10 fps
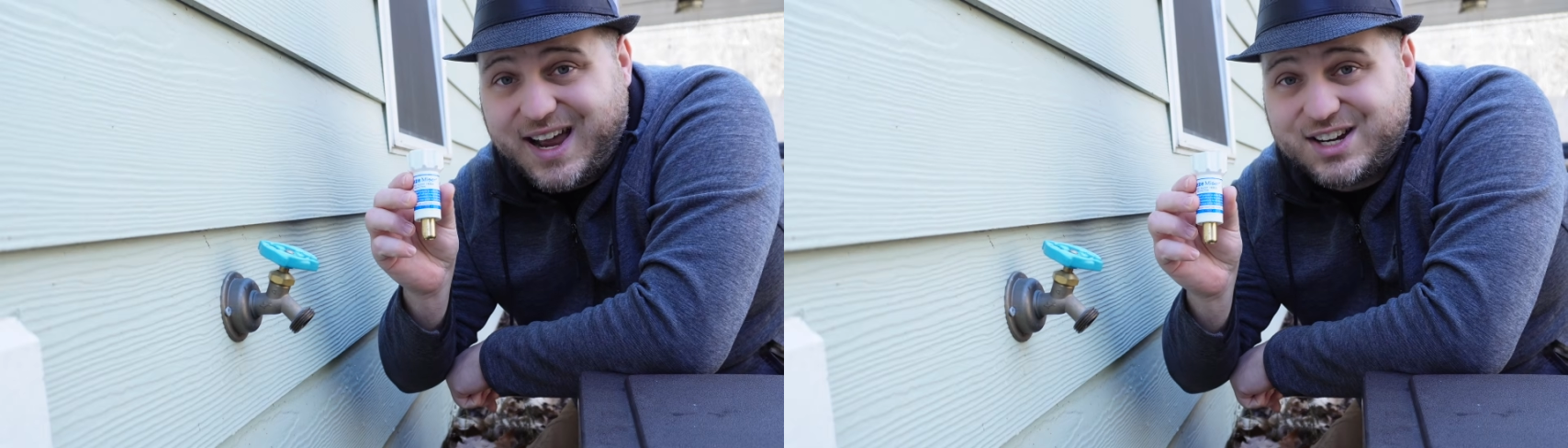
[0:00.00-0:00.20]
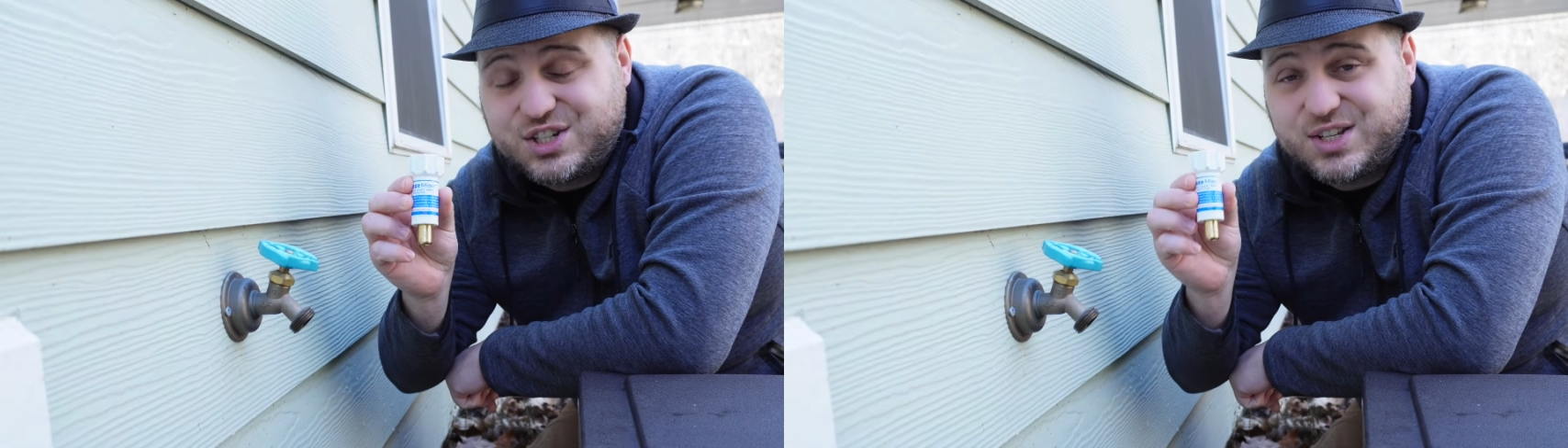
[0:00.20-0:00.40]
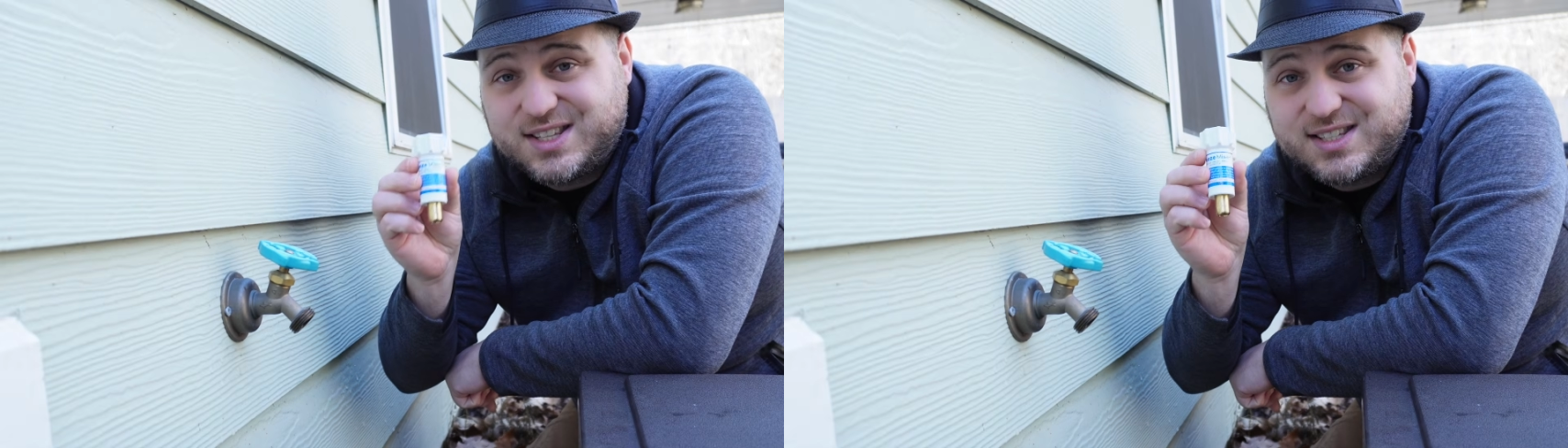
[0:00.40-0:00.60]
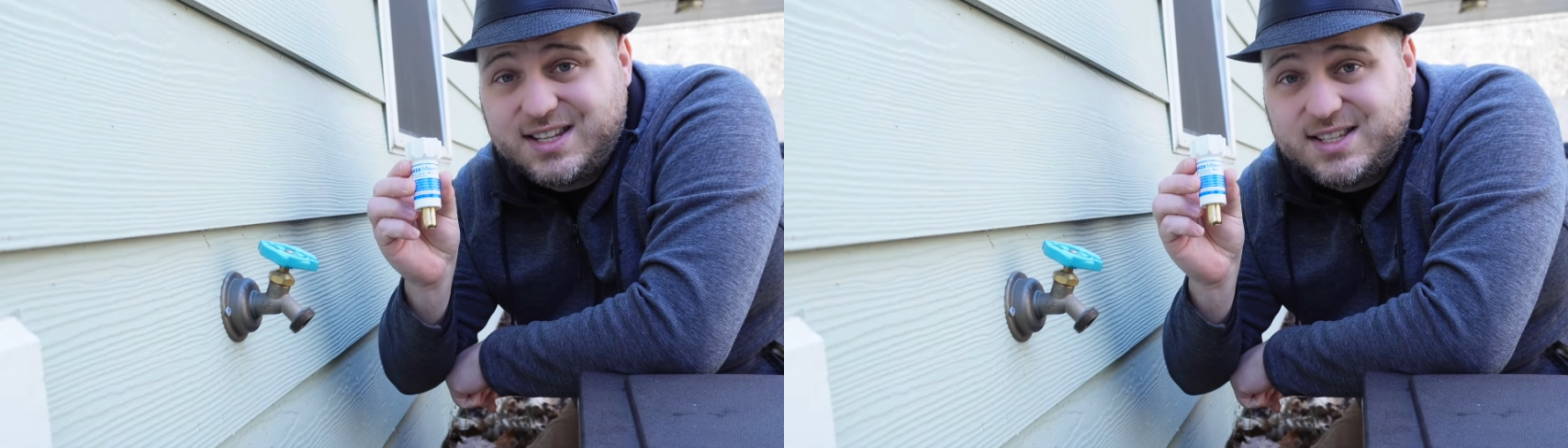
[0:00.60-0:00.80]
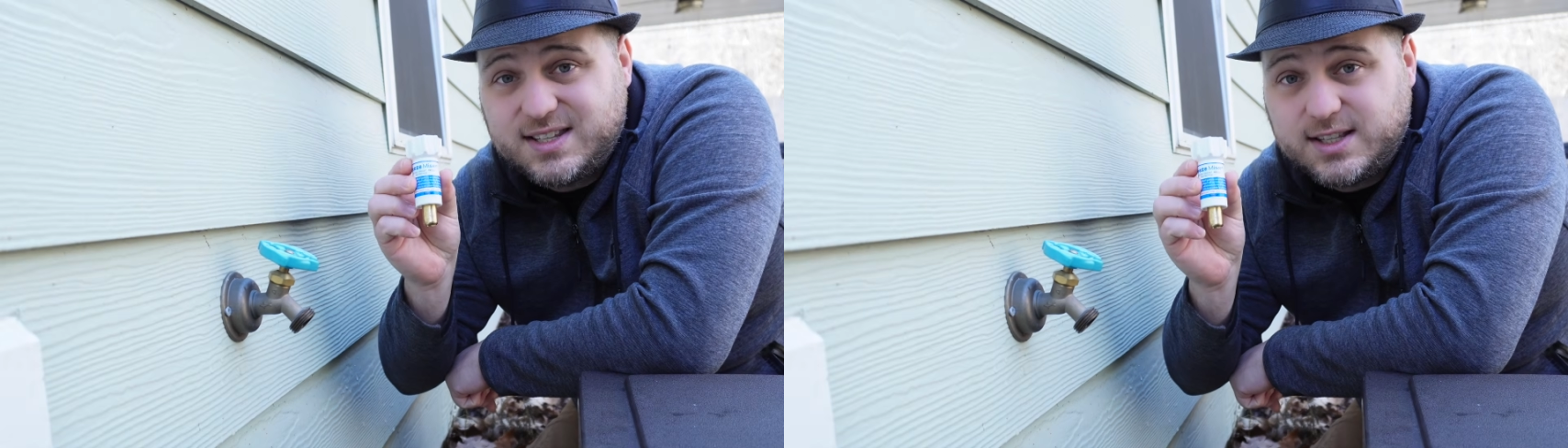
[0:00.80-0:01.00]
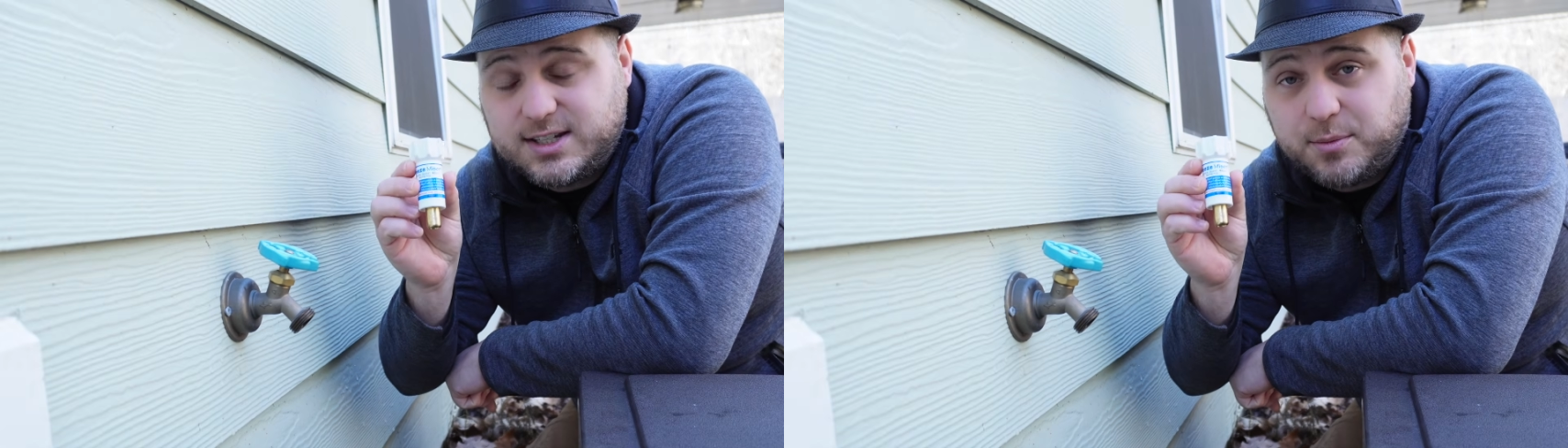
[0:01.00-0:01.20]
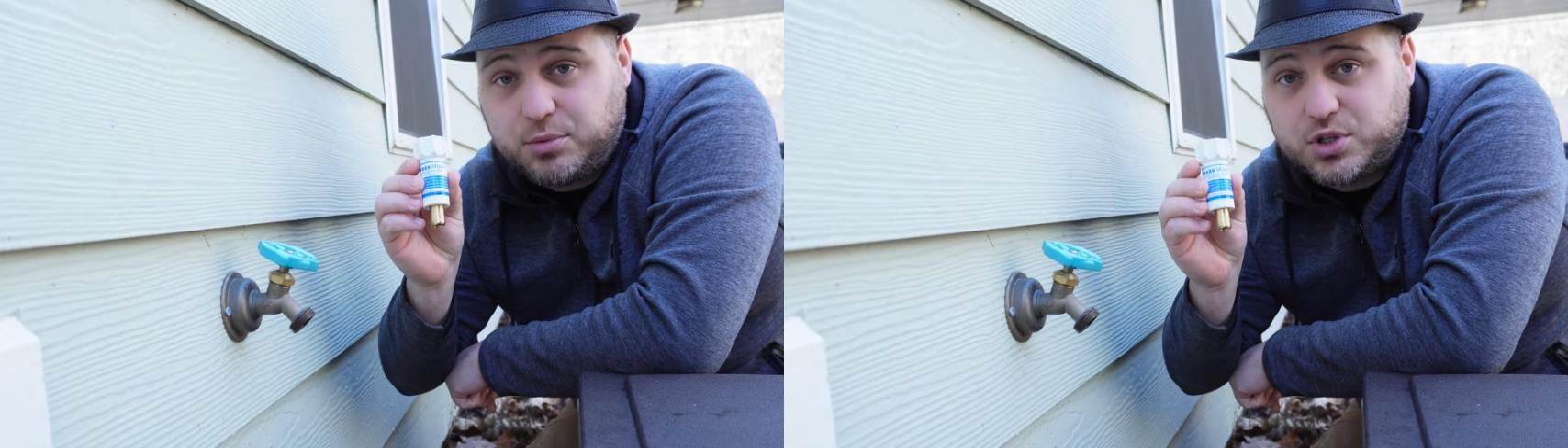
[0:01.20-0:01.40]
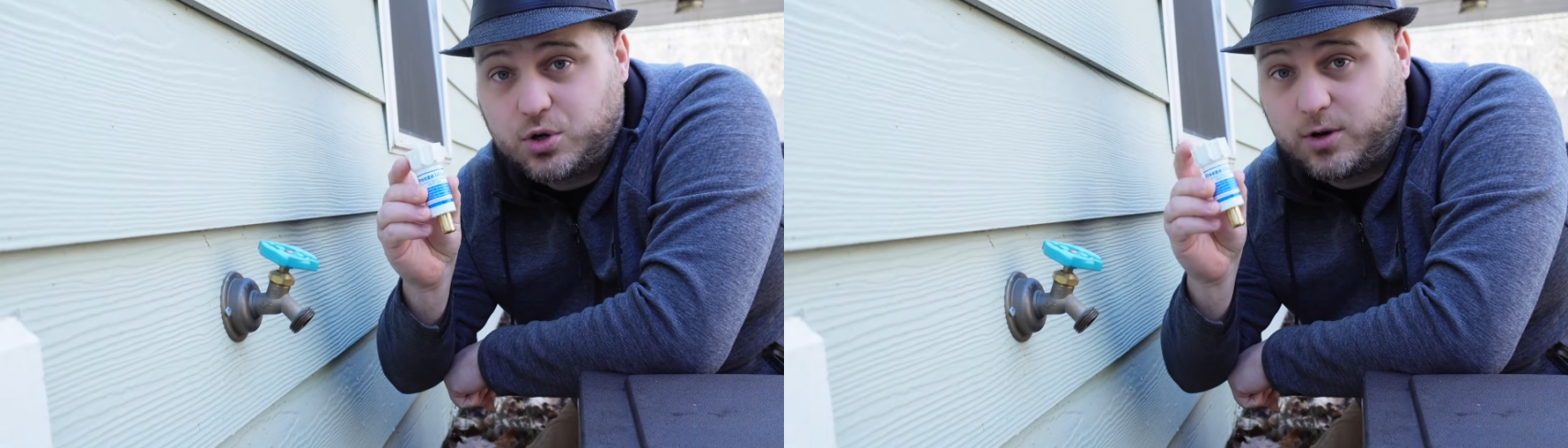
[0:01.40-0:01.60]
actually senses the
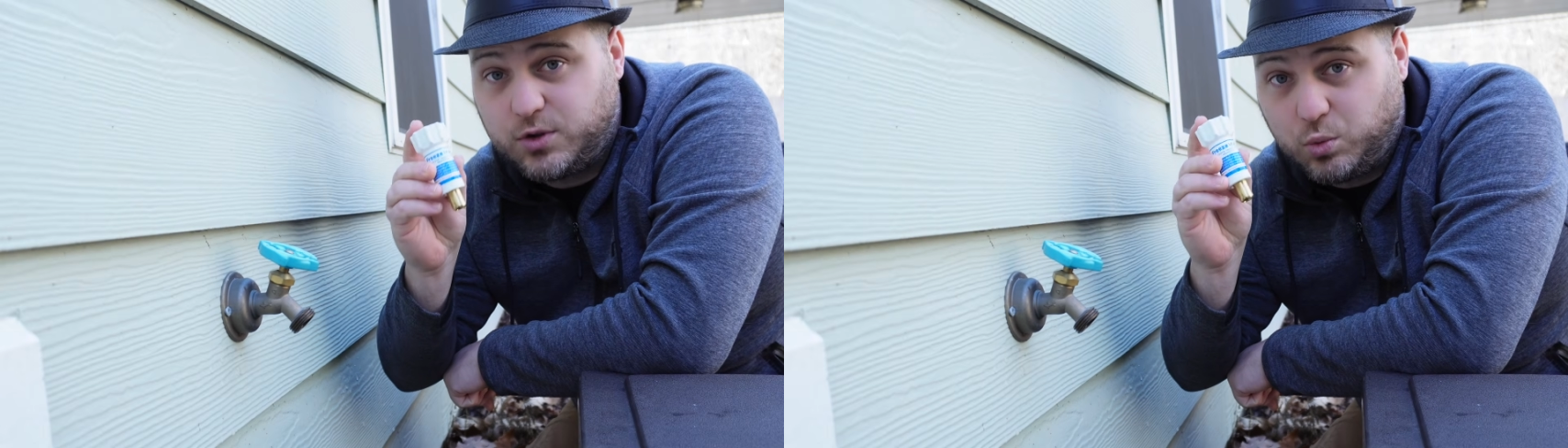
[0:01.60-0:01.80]
temperature of